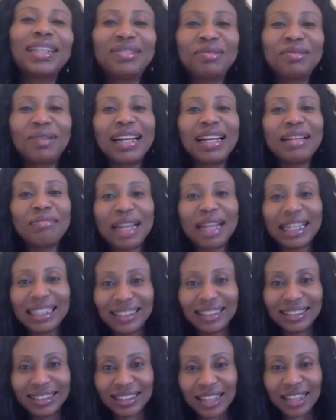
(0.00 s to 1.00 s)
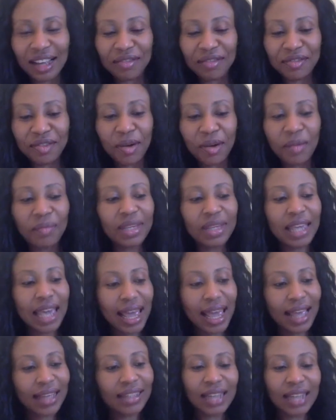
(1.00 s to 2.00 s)
Where my good stuff from?
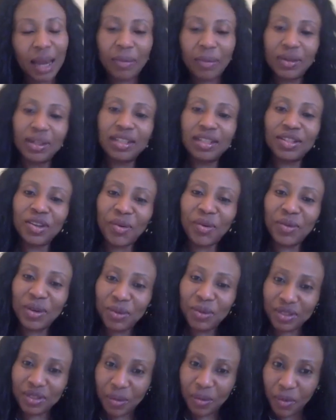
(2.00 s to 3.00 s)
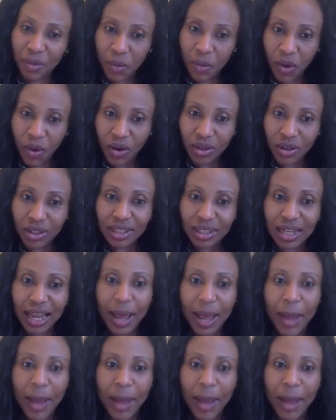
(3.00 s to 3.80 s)
Yeah, Japanese knotweed was number one.